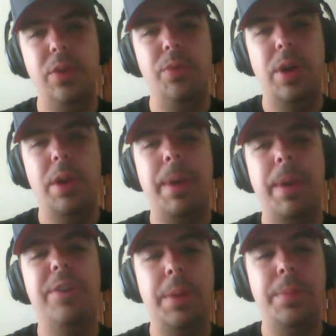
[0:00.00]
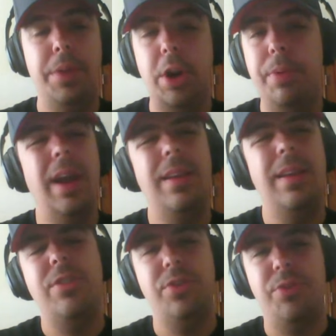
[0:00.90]
you run past people and are
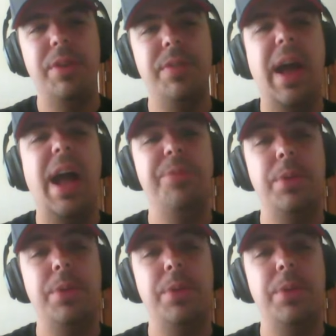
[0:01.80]
not just run fast,